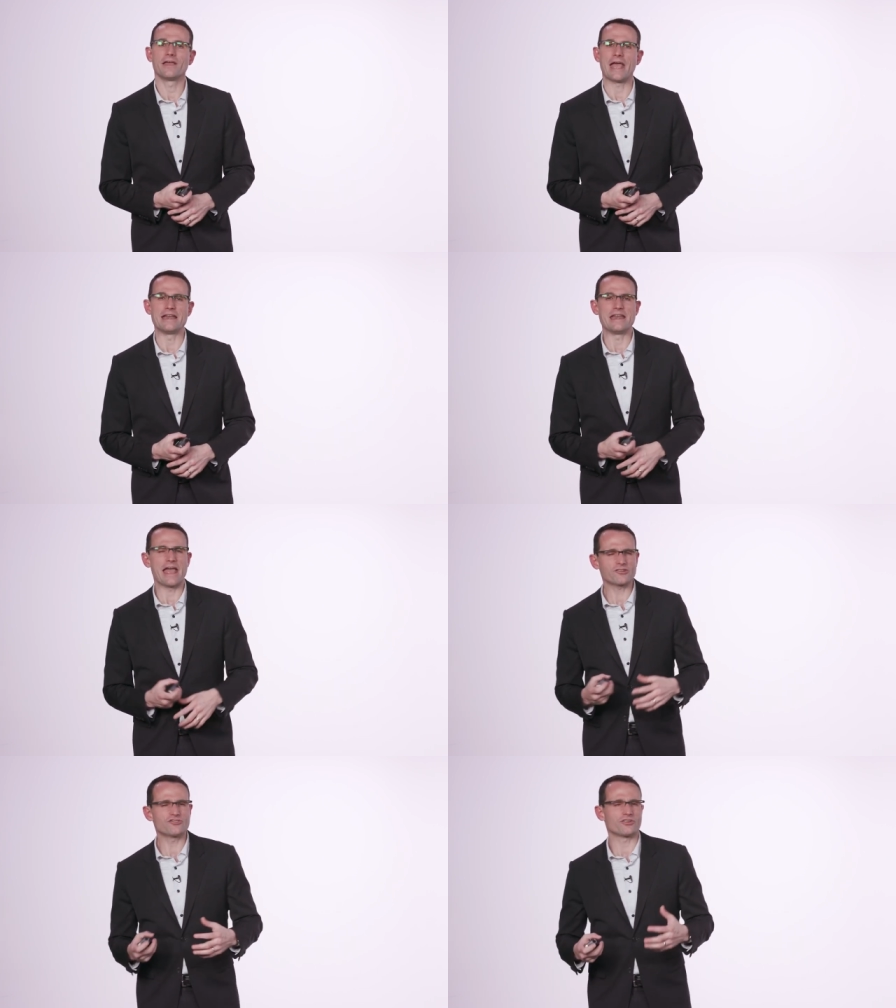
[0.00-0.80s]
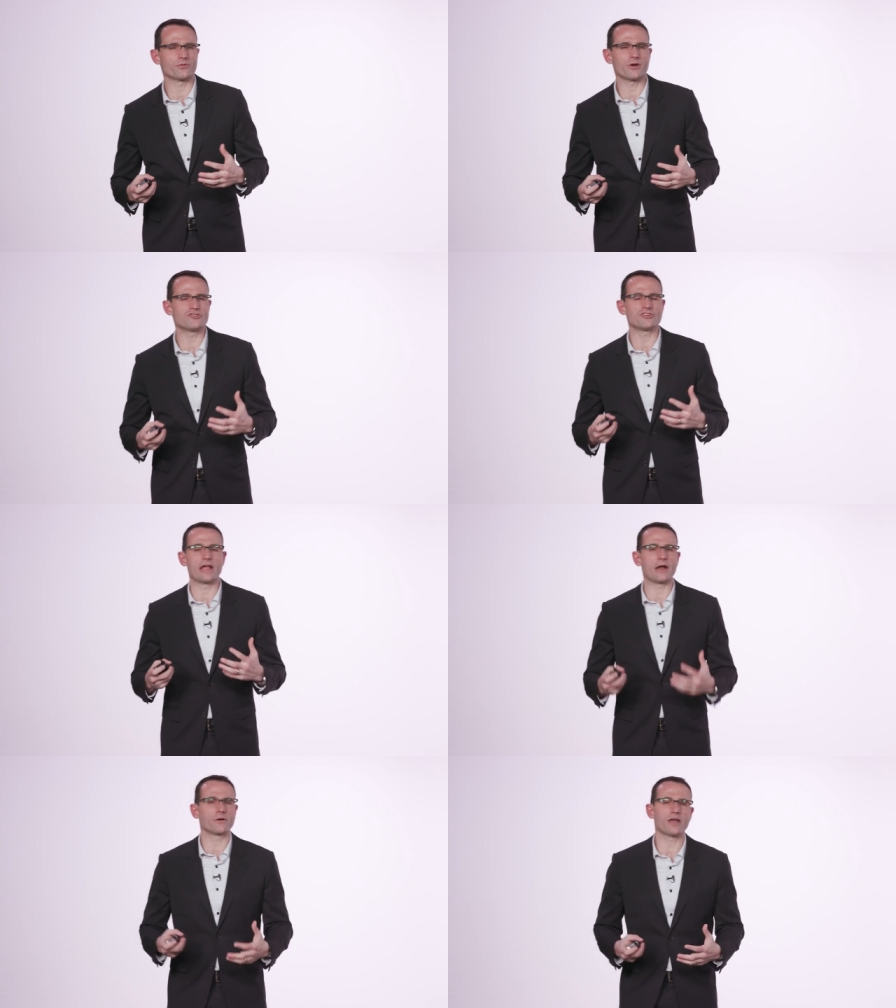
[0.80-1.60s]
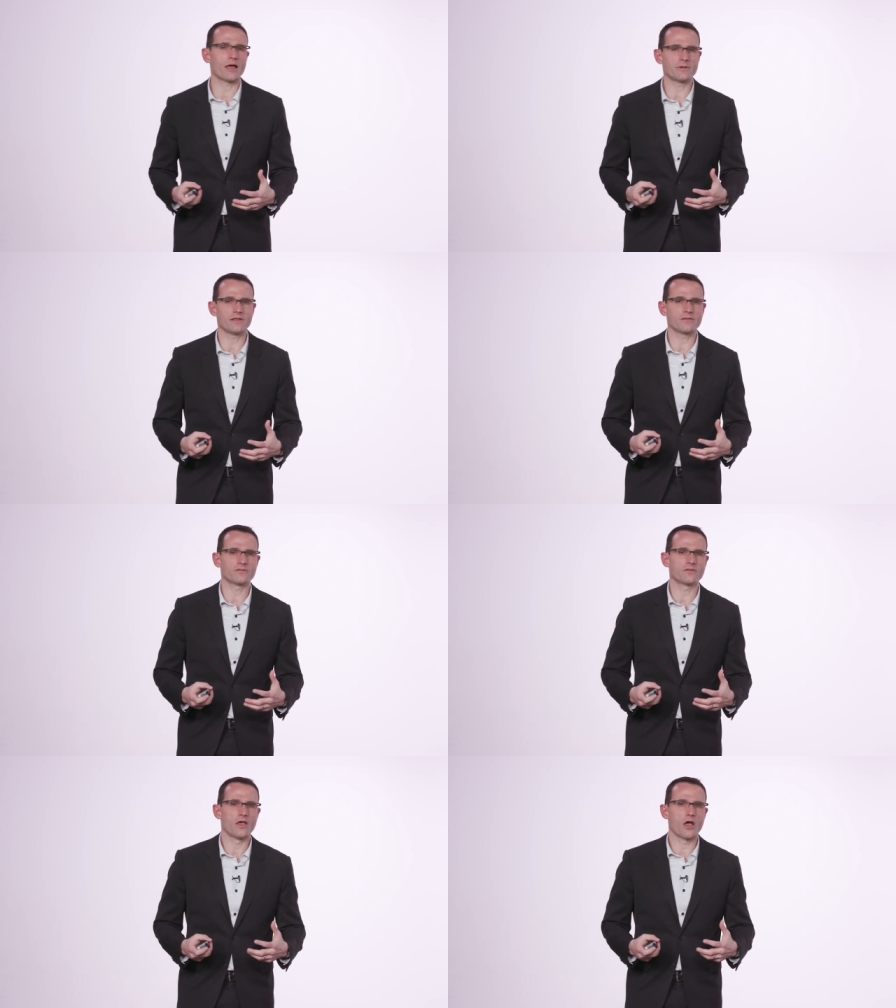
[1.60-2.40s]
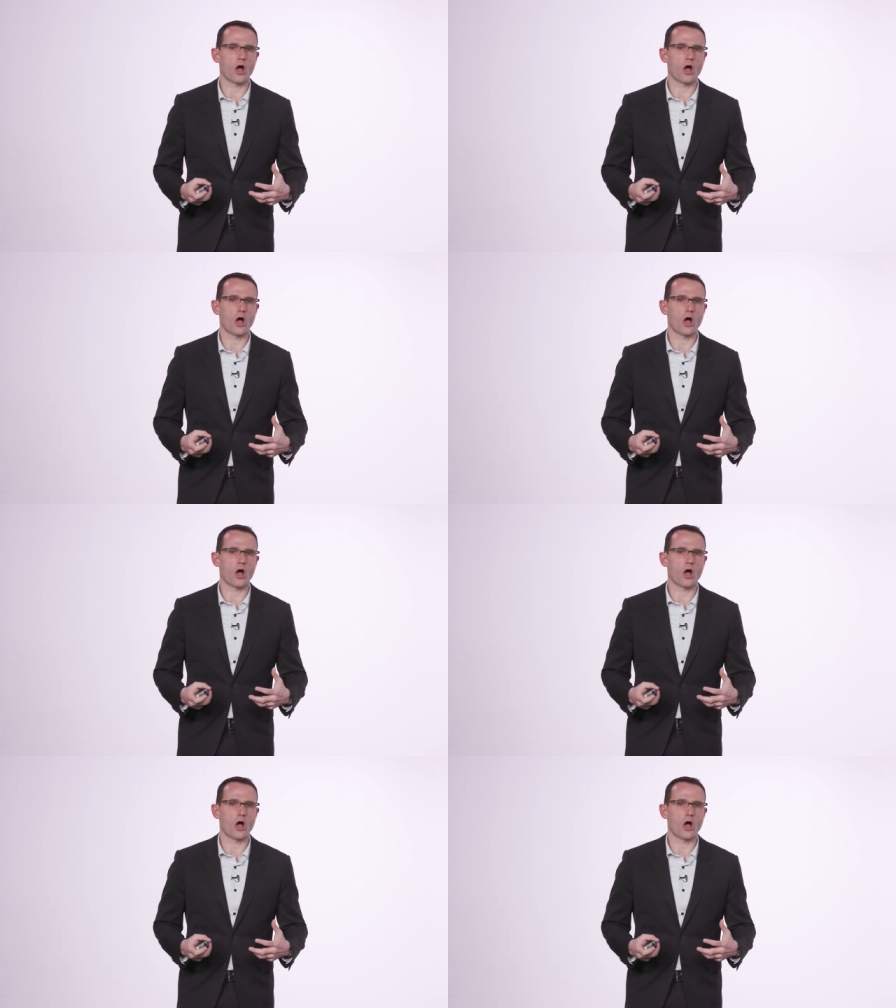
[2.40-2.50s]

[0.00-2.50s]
And next generation air dominance,